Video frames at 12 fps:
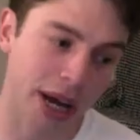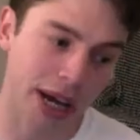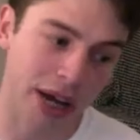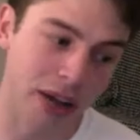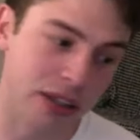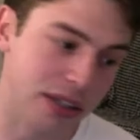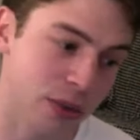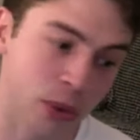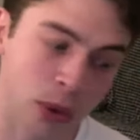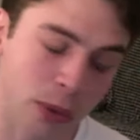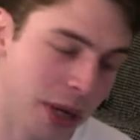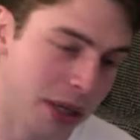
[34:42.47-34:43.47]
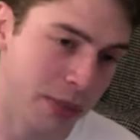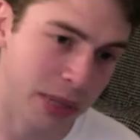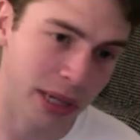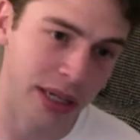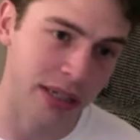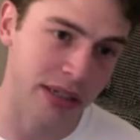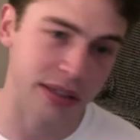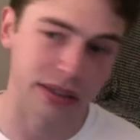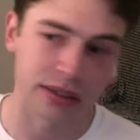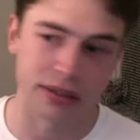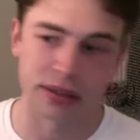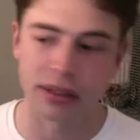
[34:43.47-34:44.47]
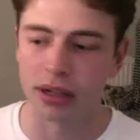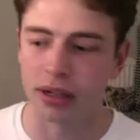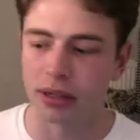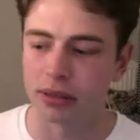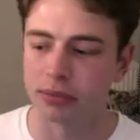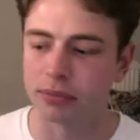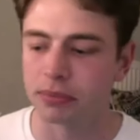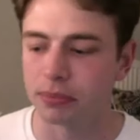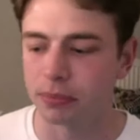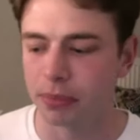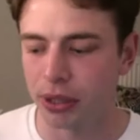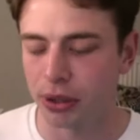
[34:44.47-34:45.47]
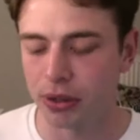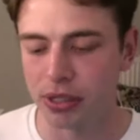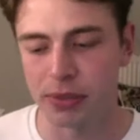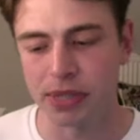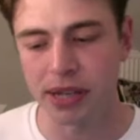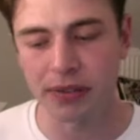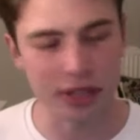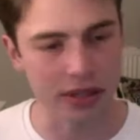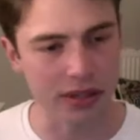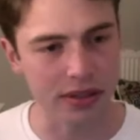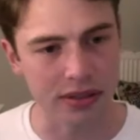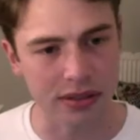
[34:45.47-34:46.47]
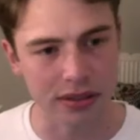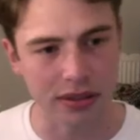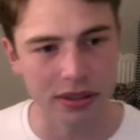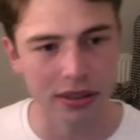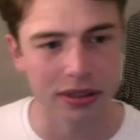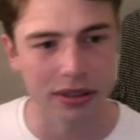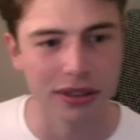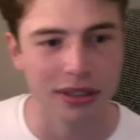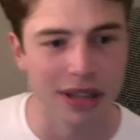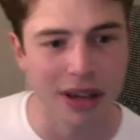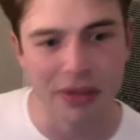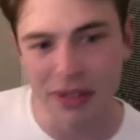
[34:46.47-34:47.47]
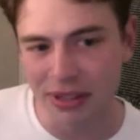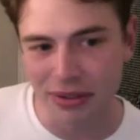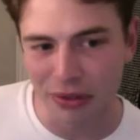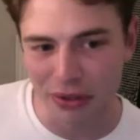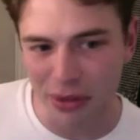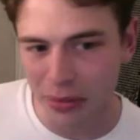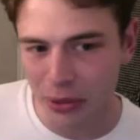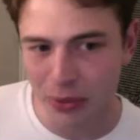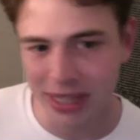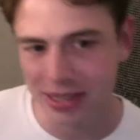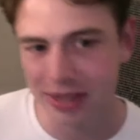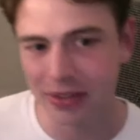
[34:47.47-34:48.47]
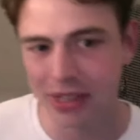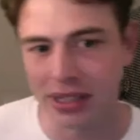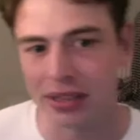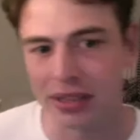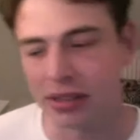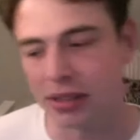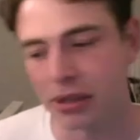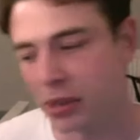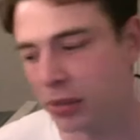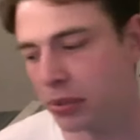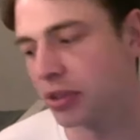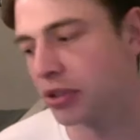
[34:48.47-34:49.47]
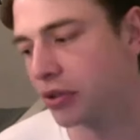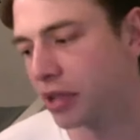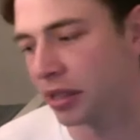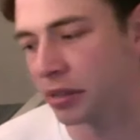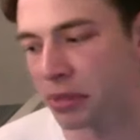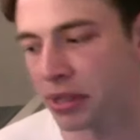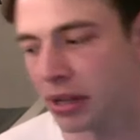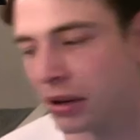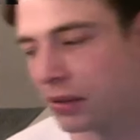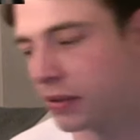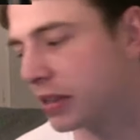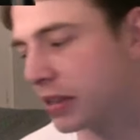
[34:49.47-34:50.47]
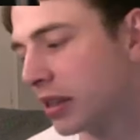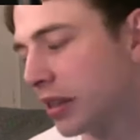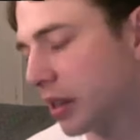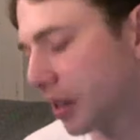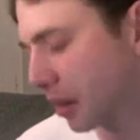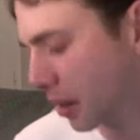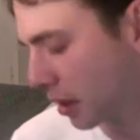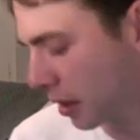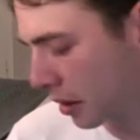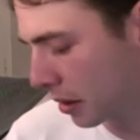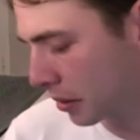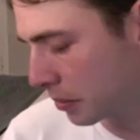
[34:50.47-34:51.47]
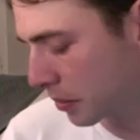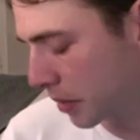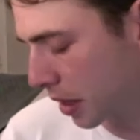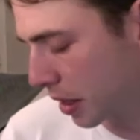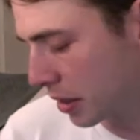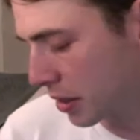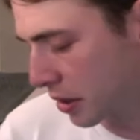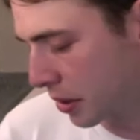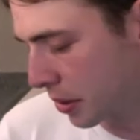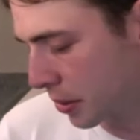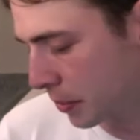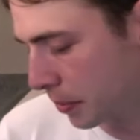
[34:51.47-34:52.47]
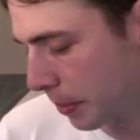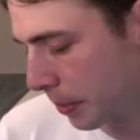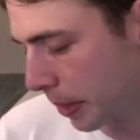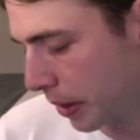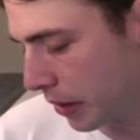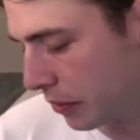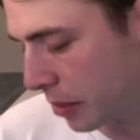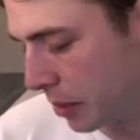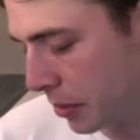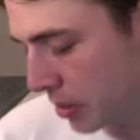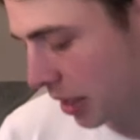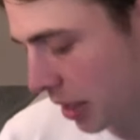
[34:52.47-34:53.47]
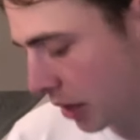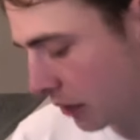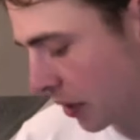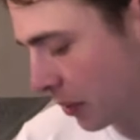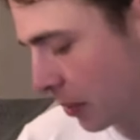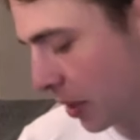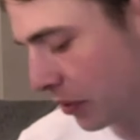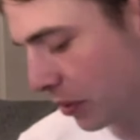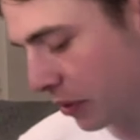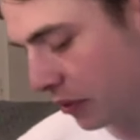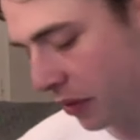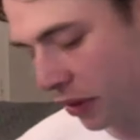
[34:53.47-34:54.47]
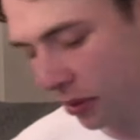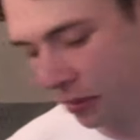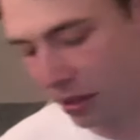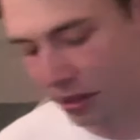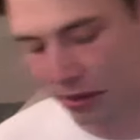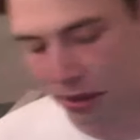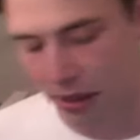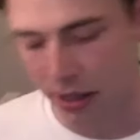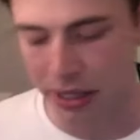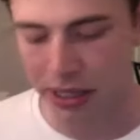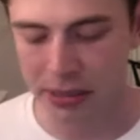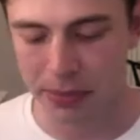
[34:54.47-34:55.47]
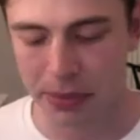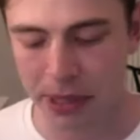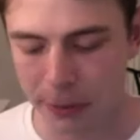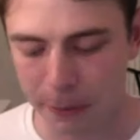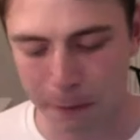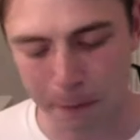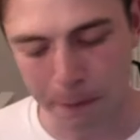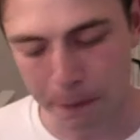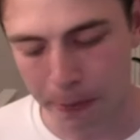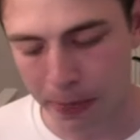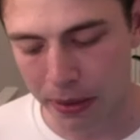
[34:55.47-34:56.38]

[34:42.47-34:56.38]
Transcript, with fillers: by us or by the police, because it was evidence of criminal activity, and so people destroyed it themselves. And so if people take anything away from the film, it's is about